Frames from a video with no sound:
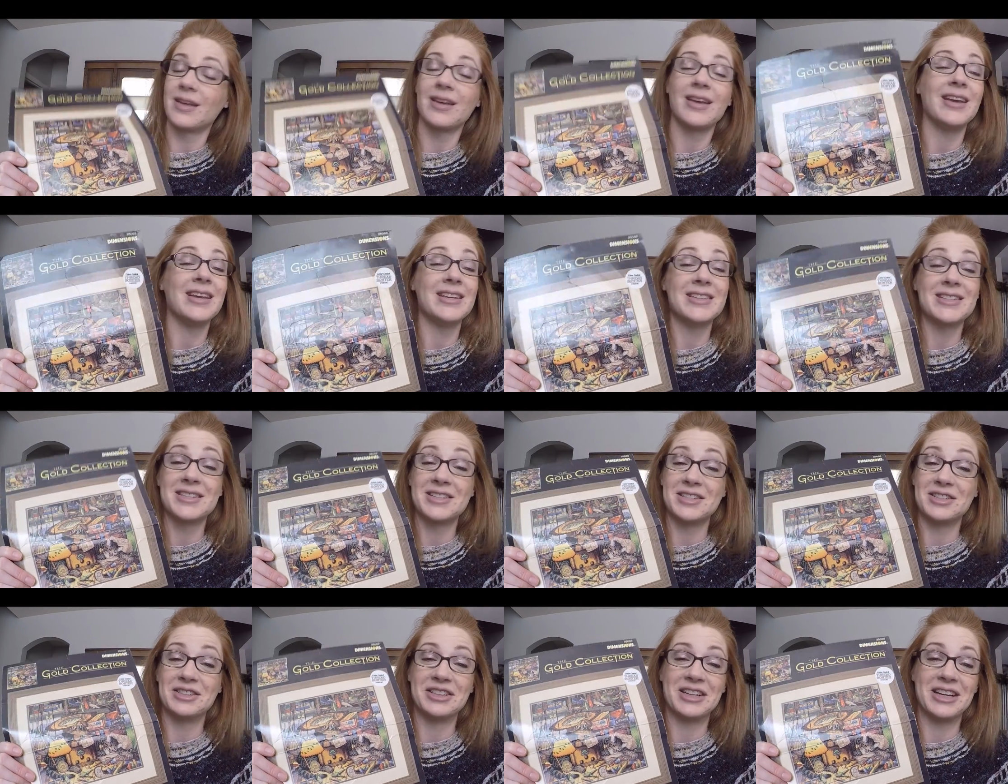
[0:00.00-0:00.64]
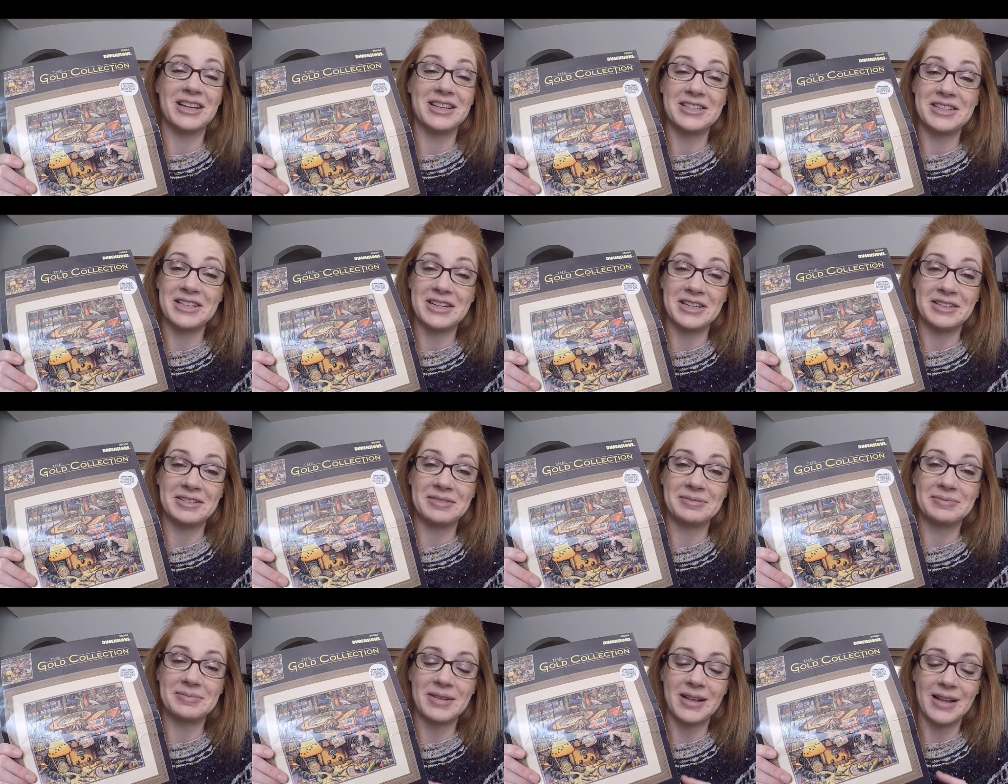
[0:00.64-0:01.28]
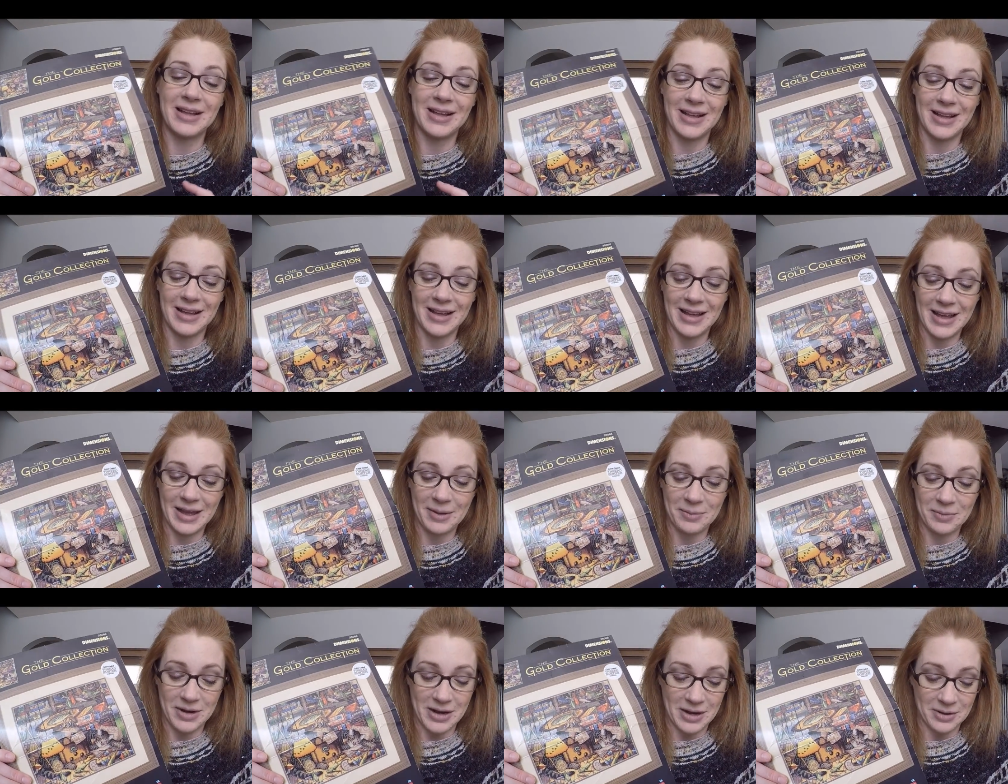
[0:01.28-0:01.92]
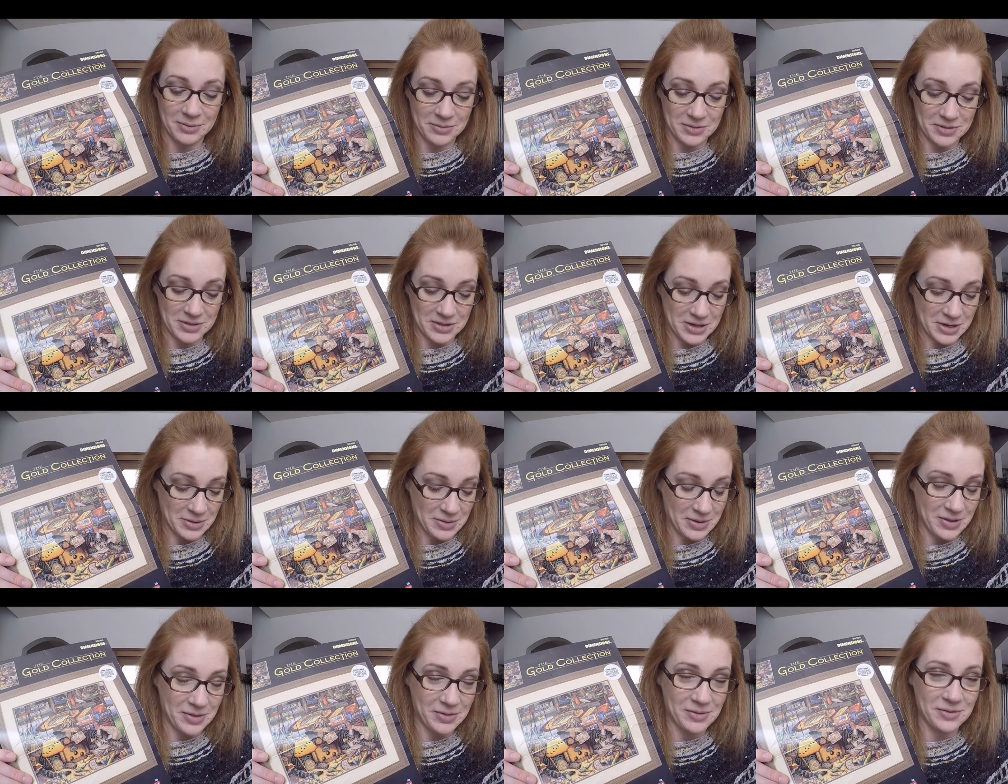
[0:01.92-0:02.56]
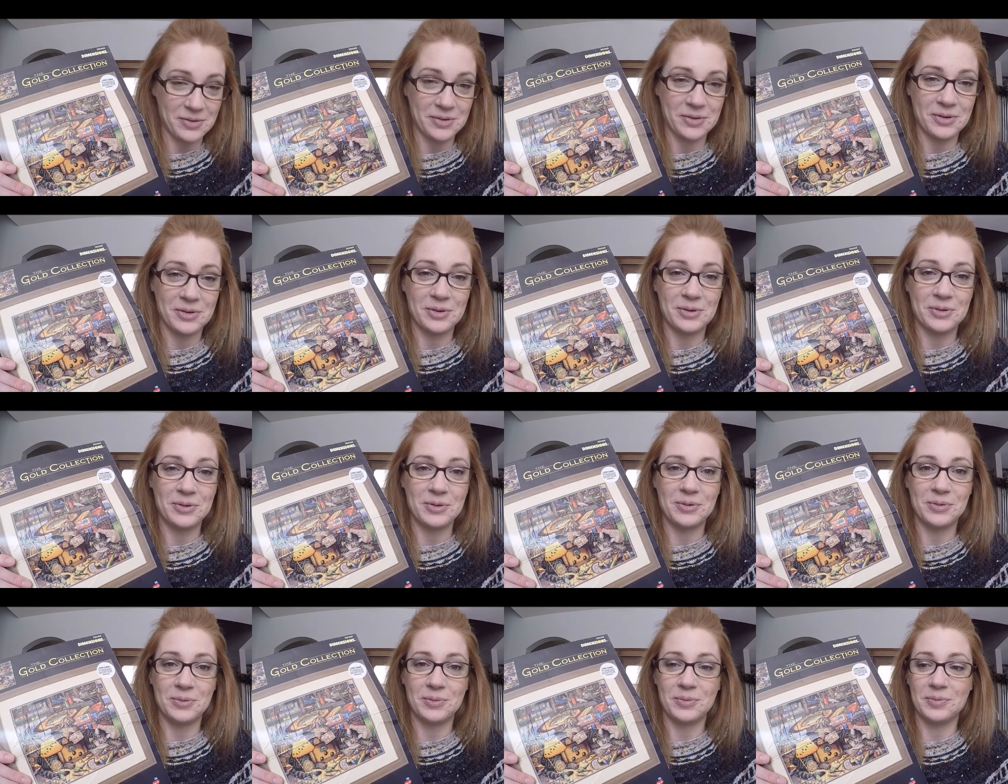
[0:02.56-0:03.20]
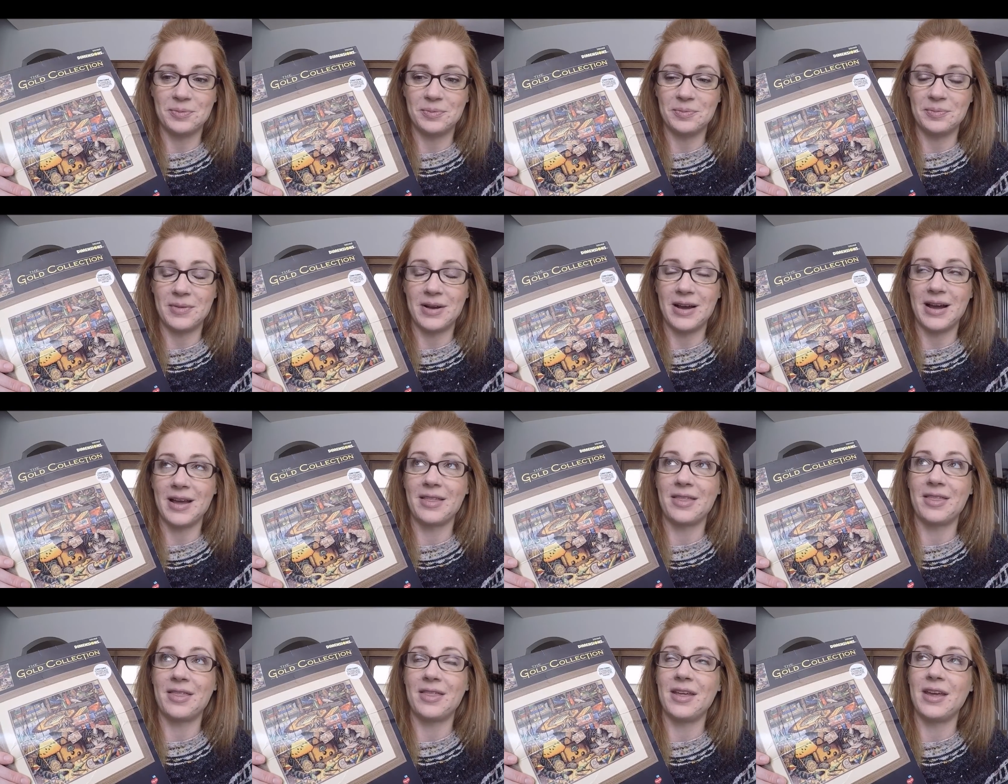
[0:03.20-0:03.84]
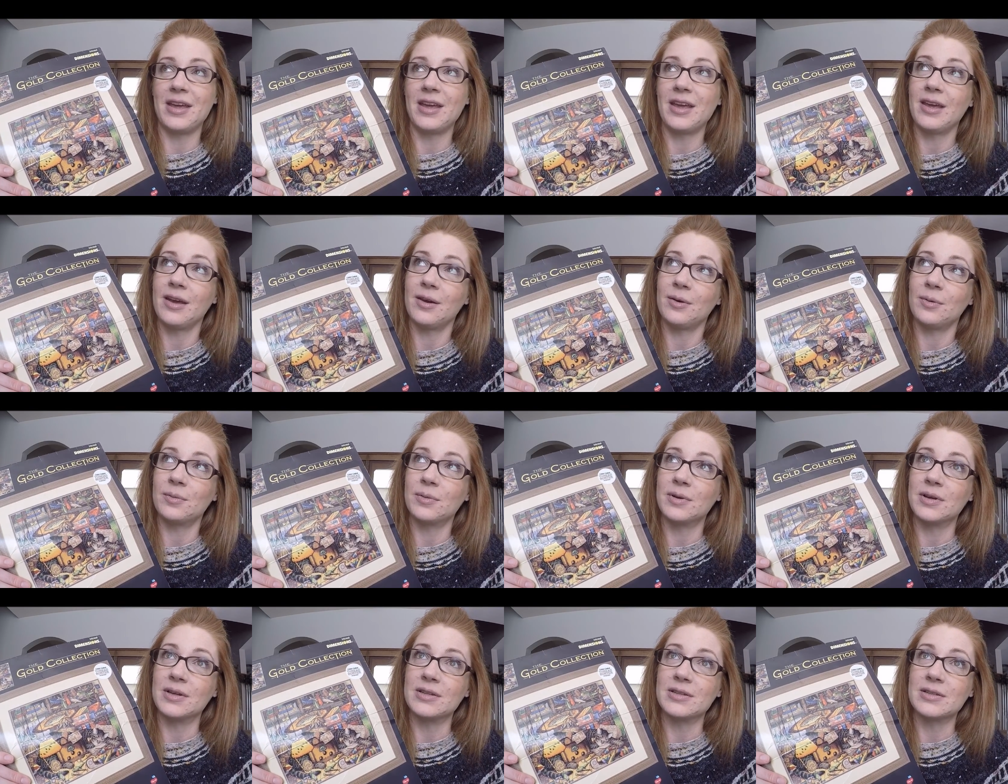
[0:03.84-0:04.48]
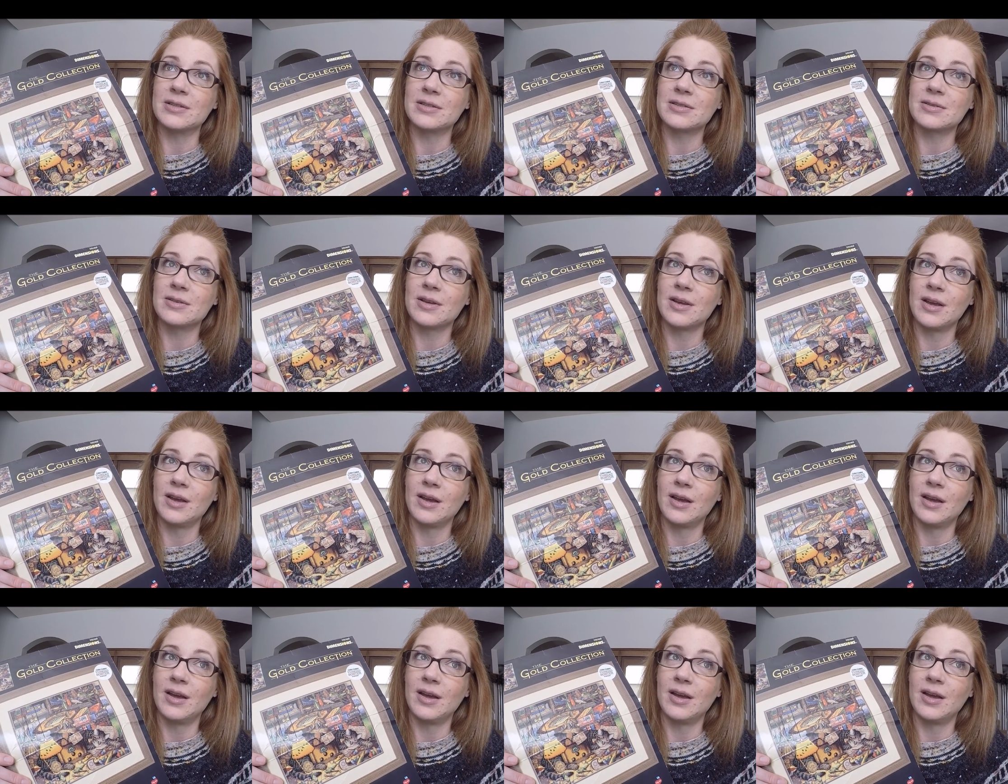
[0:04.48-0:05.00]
He's still not done. And when I was going through, I think it was,